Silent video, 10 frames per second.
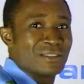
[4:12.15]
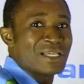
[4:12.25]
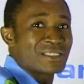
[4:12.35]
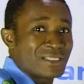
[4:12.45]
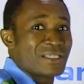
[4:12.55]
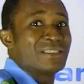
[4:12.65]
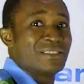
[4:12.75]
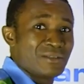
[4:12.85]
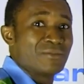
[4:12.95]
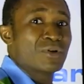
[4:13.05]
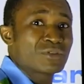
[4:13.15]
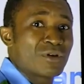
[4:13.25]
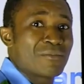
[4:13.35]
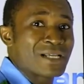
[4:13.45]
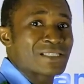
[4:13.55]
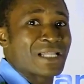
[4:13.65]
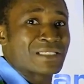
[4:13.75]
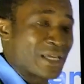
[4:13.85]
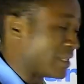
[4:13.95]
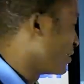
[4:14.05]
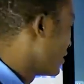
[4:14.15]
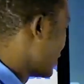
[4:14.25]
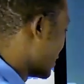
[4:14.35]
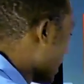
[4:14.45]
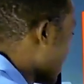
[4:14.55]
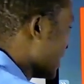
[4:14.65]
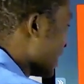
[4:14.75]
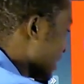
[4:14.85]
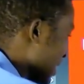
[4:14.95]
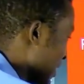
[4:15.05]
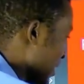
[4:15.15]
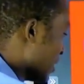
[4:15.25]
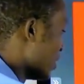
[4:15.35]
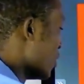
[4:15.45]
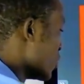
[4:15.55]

Let's say both numbers are 10. 10 here, 10 here.